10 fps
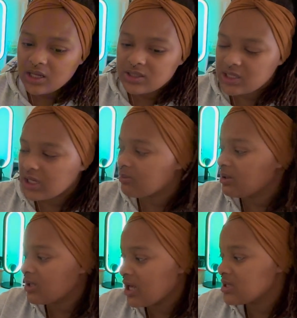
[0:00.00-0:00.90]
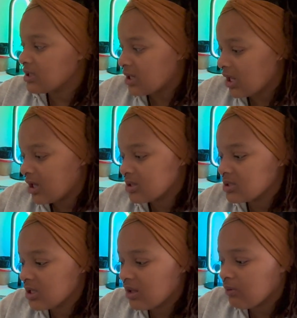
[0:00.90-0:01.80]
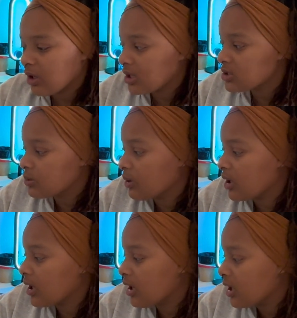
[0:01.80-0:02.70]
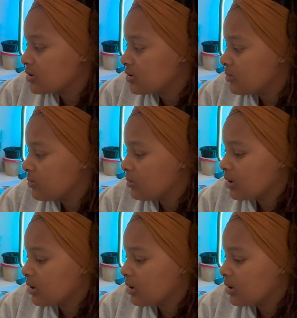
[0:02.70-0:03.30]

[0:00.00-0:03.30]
taking me days and days to even get to where I got to.